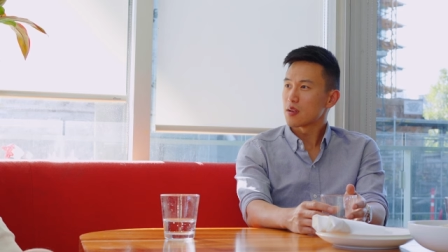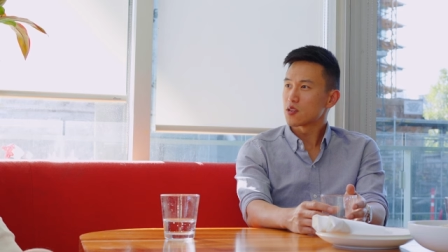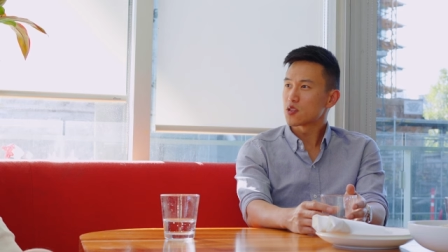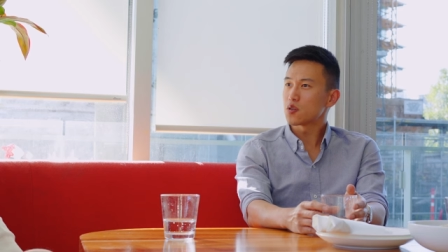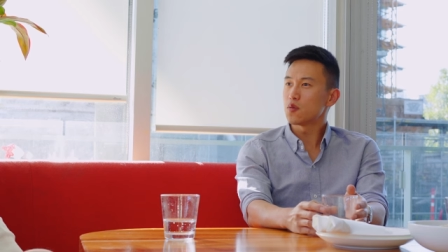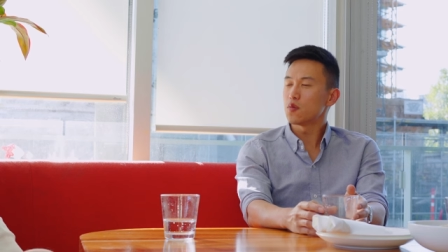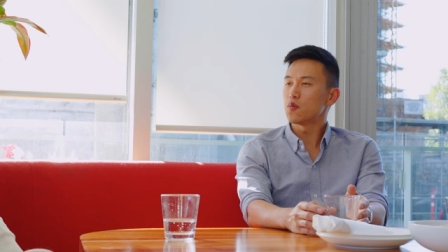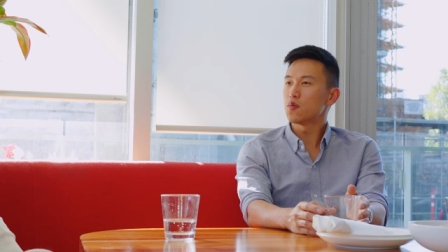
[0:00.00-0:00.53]

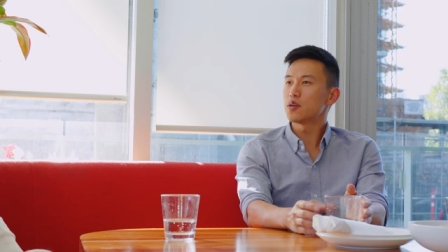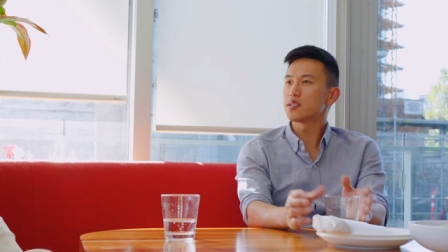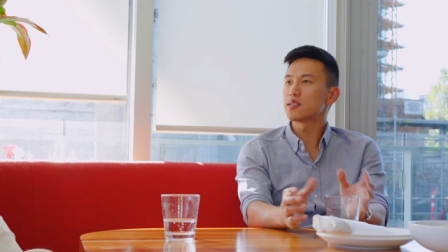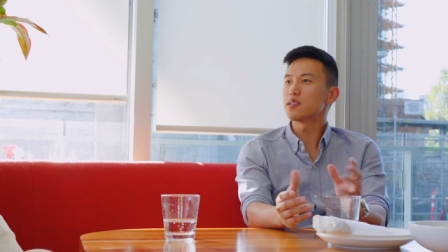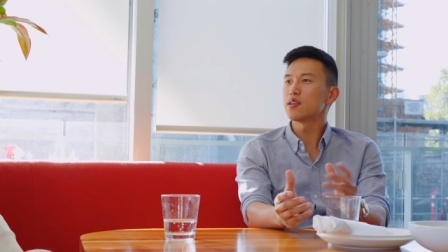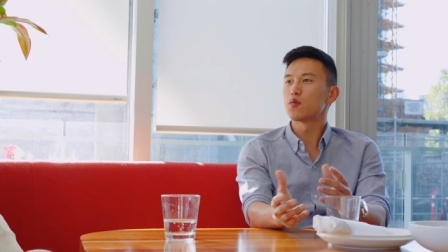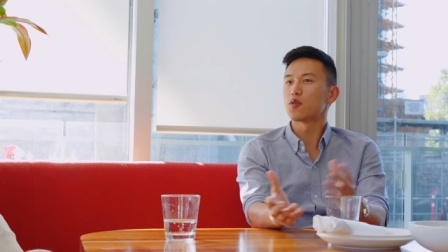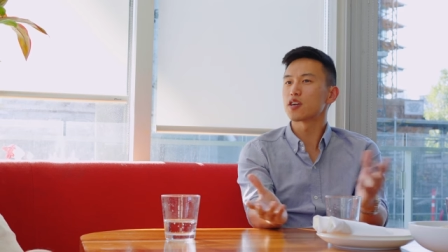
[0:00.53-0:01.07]
So
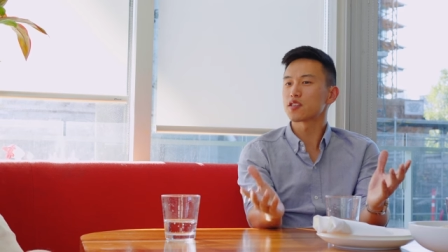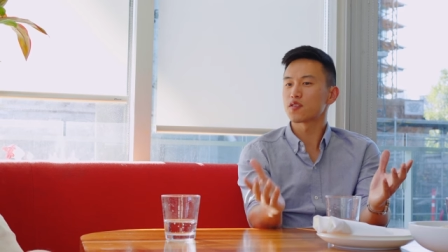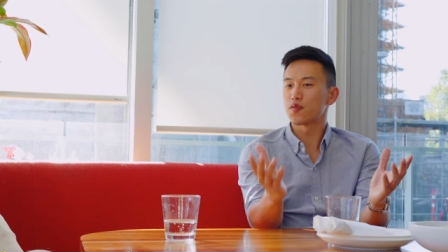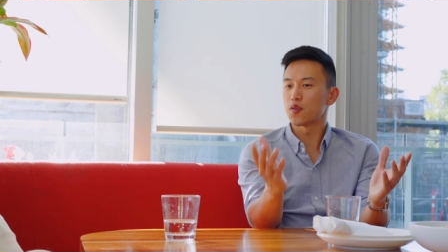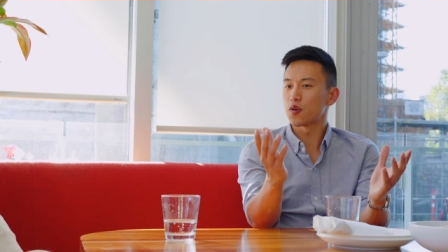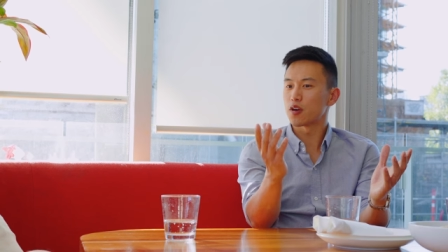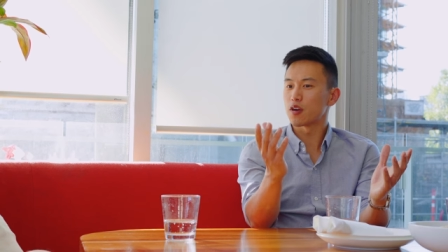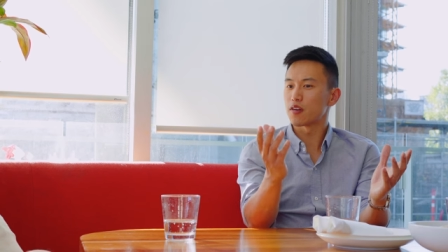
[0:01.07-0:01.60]
what's in the works
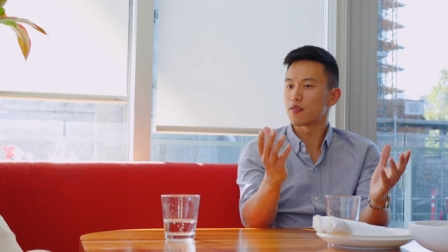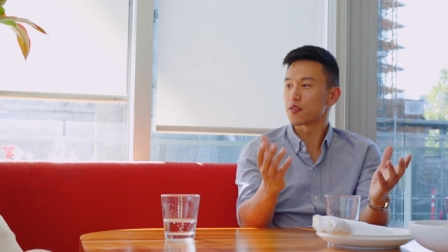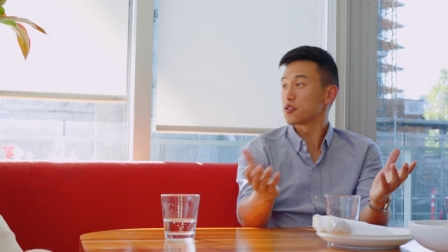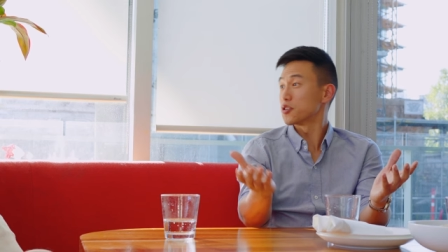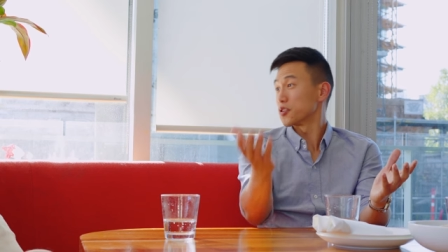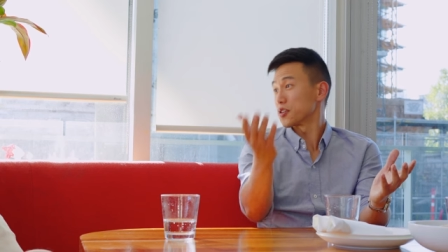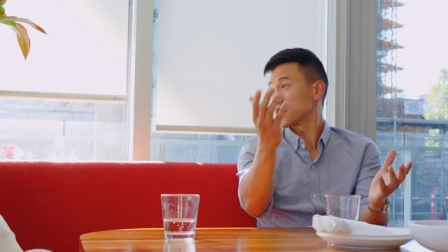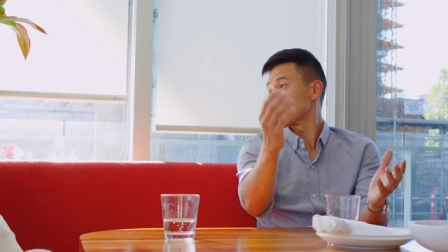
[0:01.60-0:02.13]
for, for
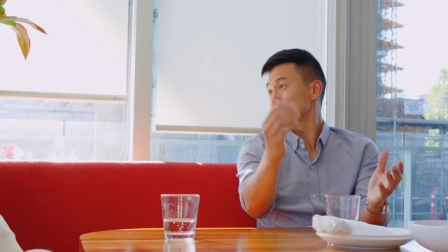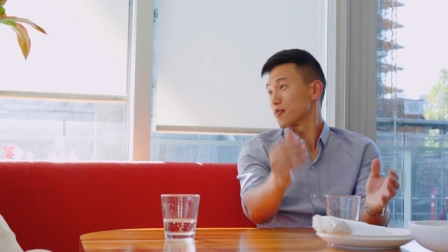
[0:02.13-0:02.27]
Nook?